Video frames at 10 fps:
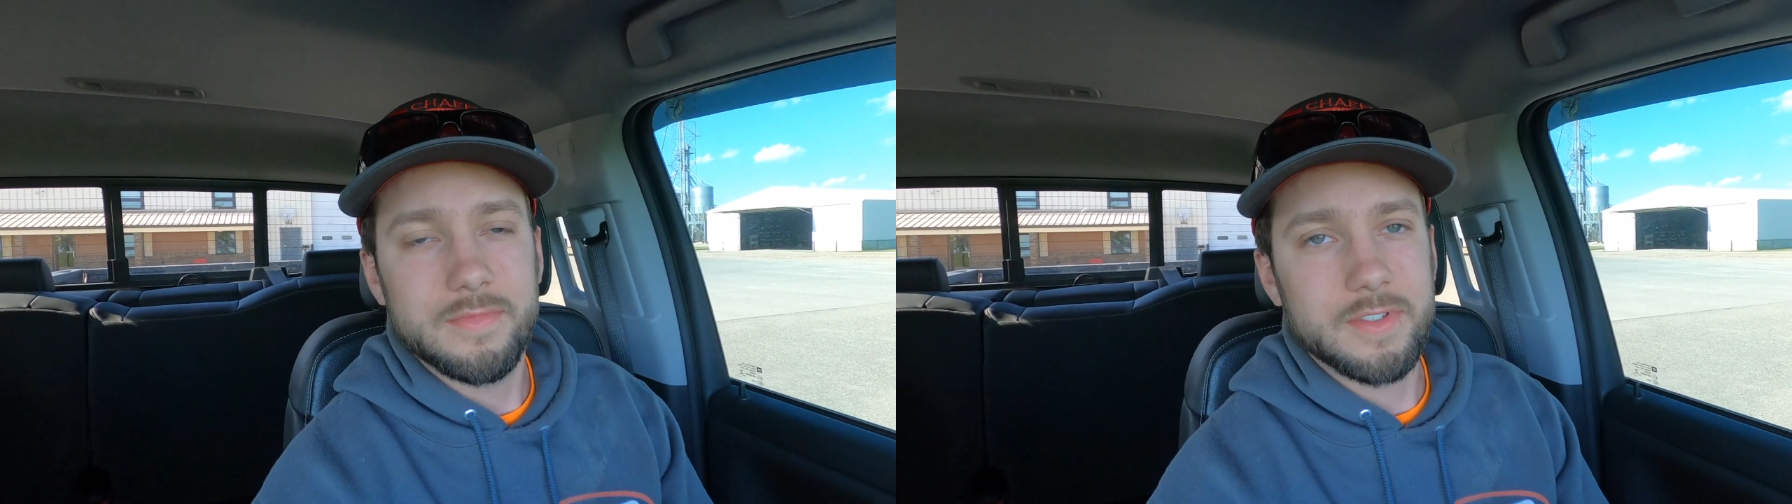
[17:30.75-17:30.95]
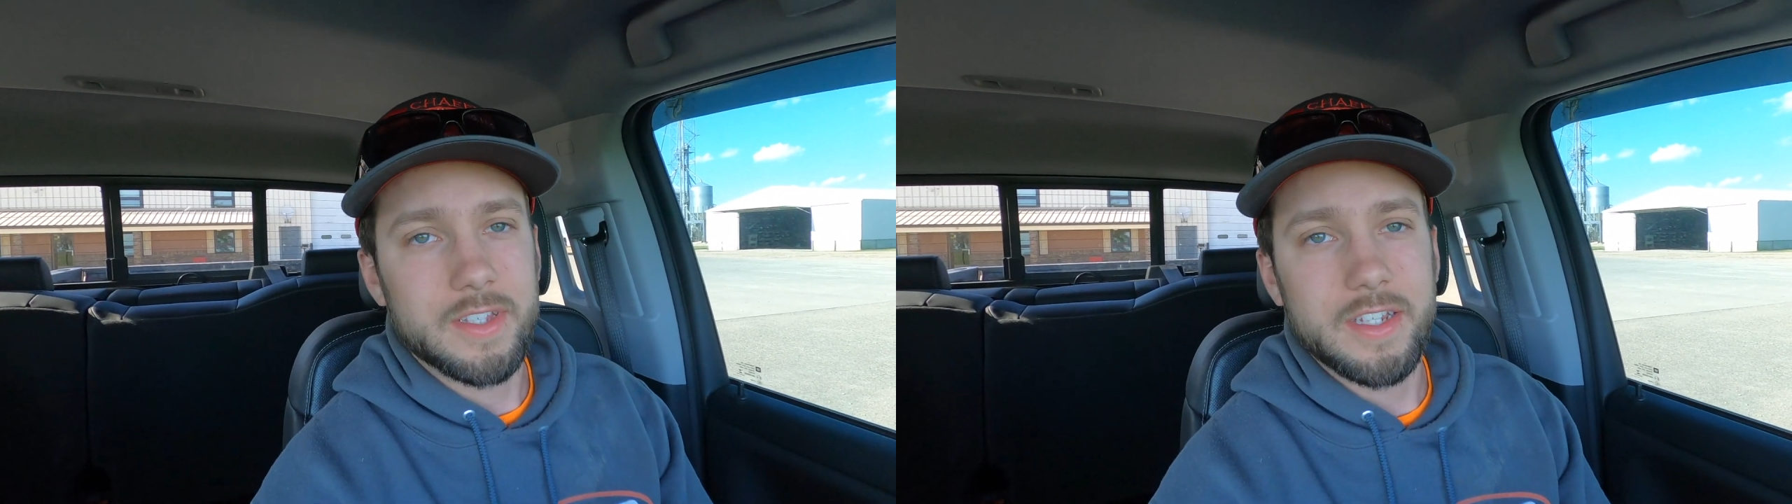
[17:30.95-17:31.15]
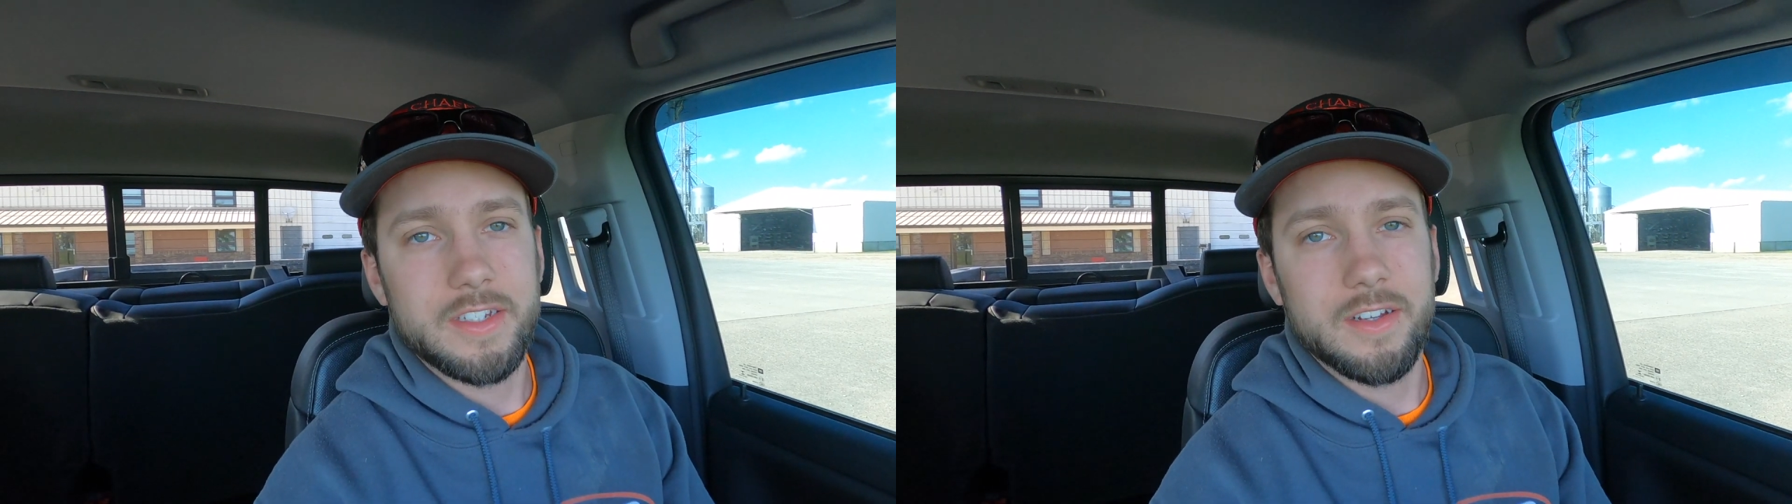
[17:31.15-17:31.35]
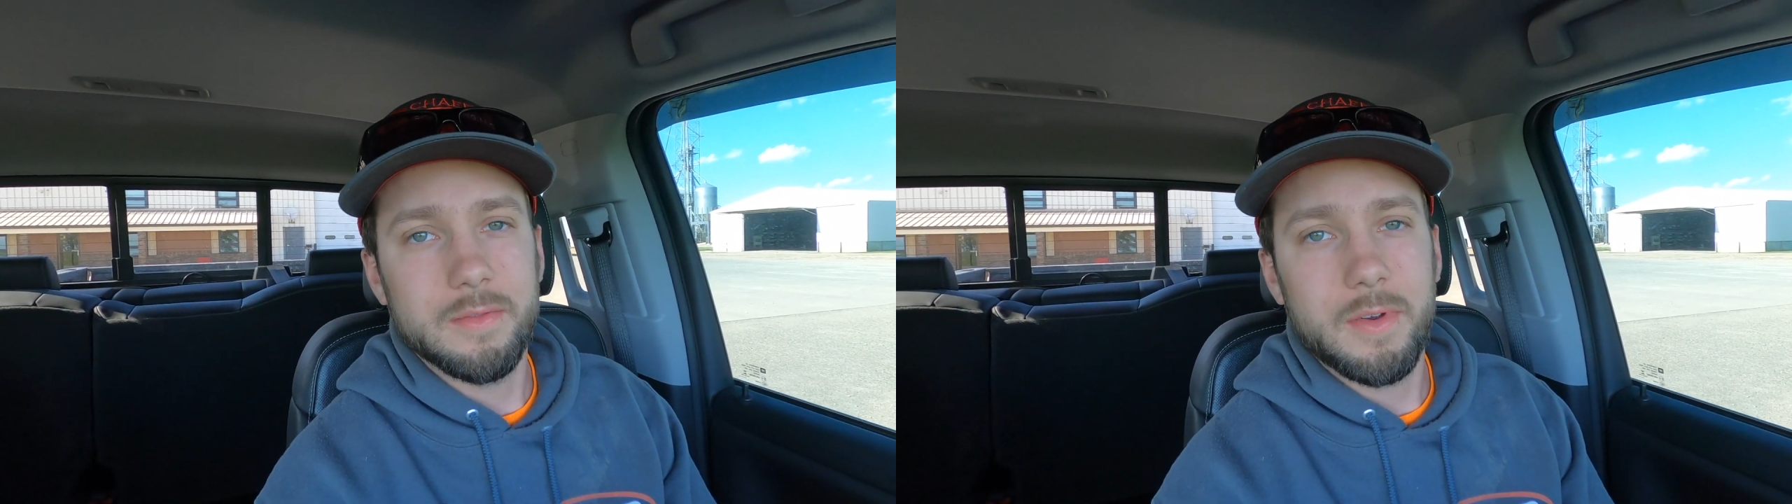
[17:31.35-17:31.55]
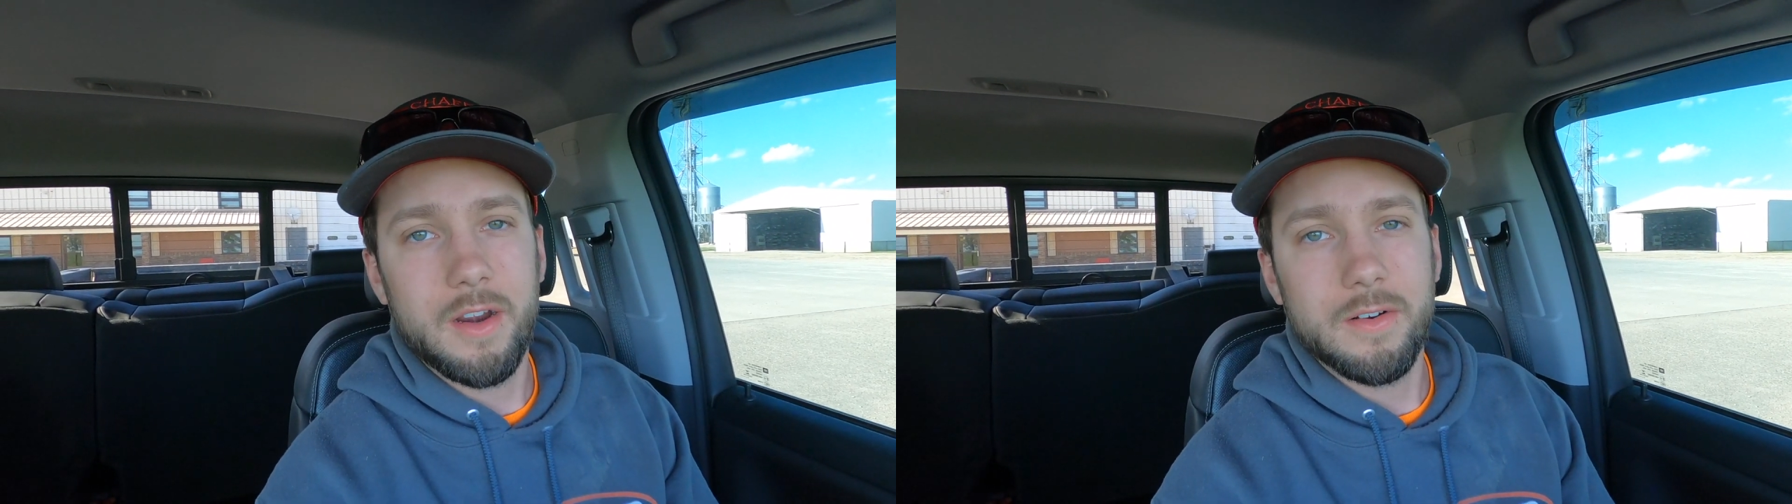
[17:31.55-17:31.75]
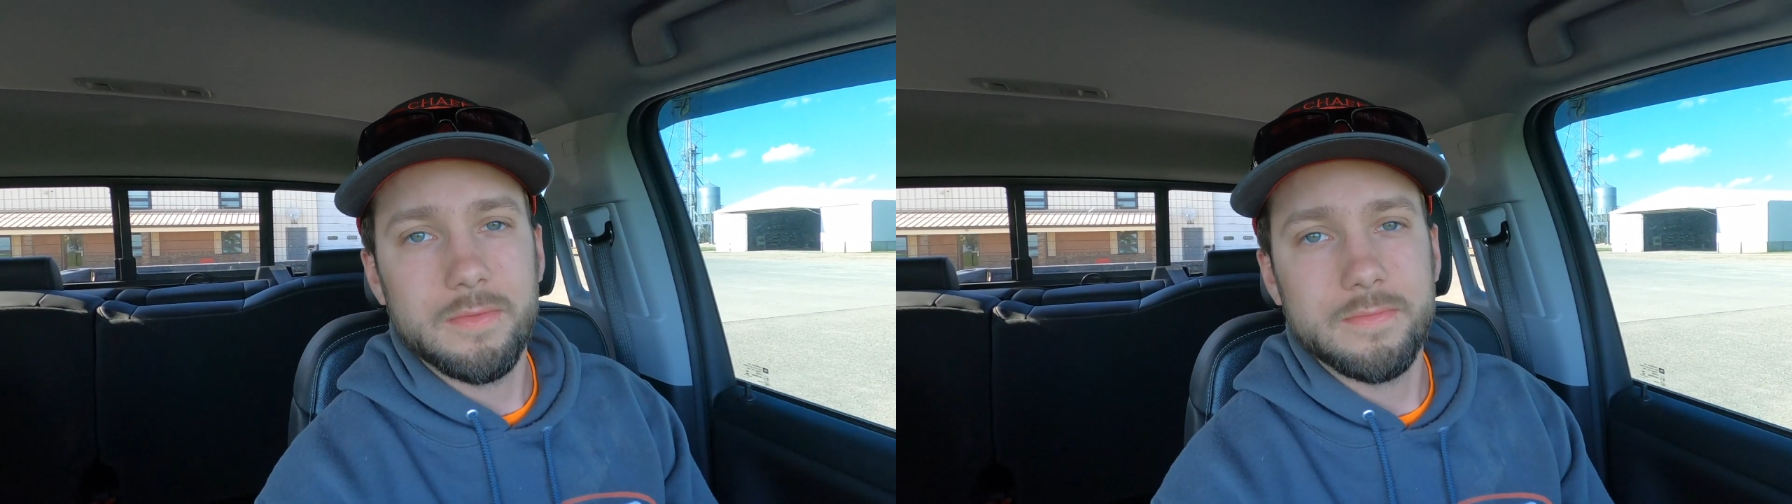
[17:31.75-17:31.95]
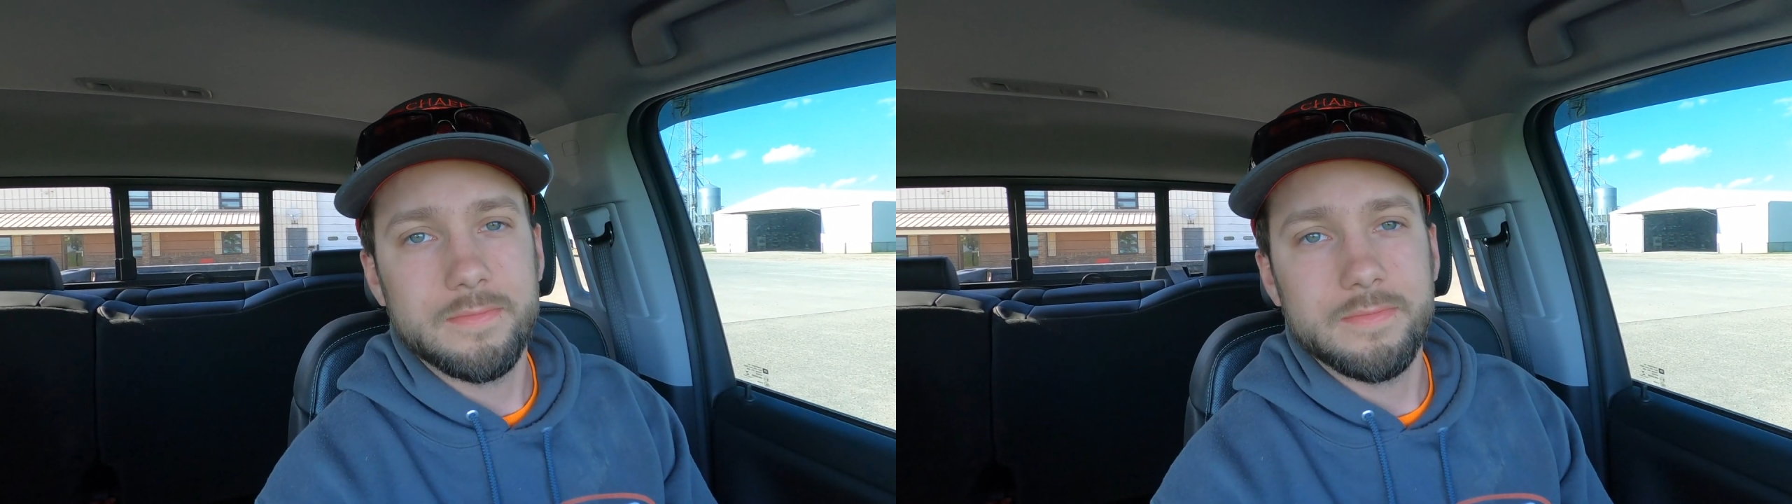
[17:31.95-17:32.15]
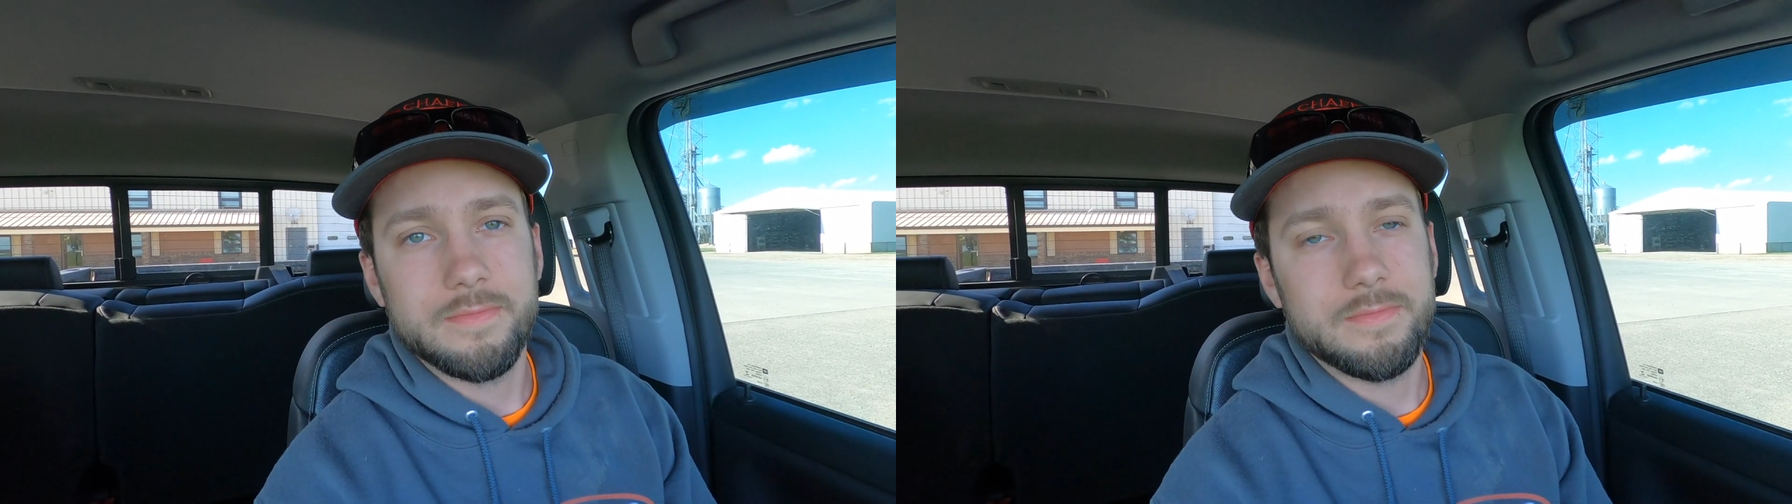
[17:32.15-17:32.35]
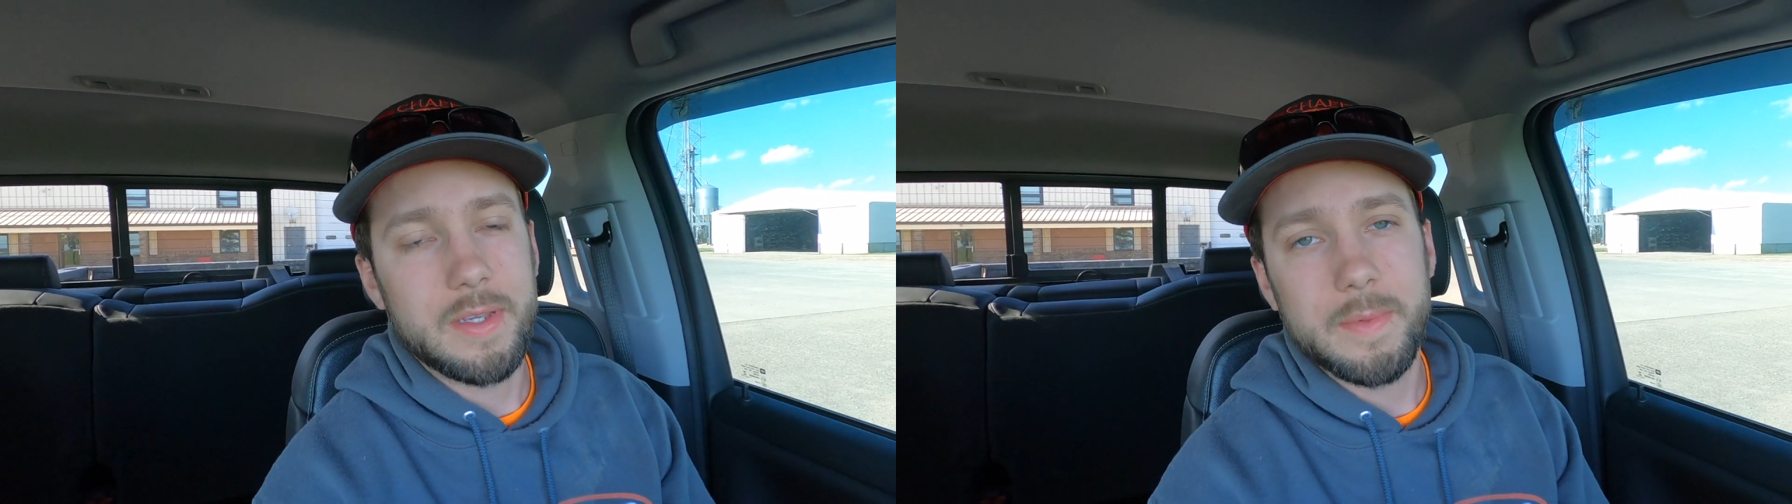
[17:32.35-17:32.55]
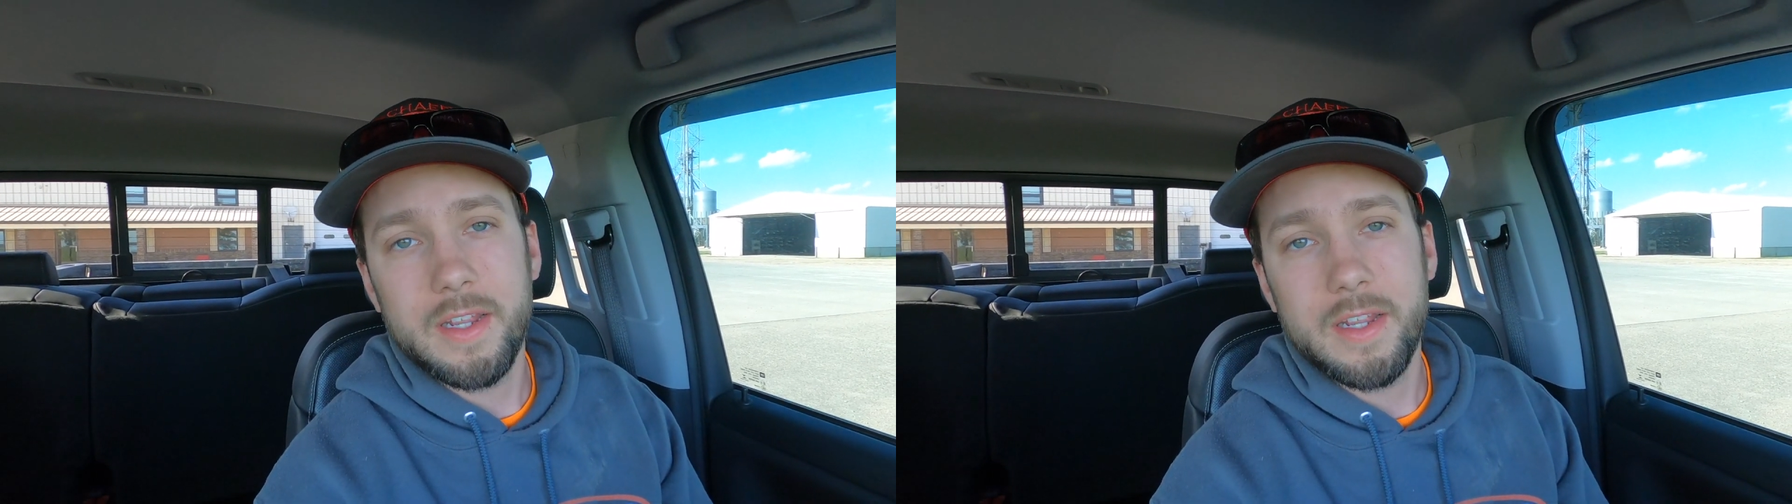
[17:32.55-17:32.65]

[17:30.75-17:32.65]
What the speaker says: I'll catch y'all tomorrow. Maybe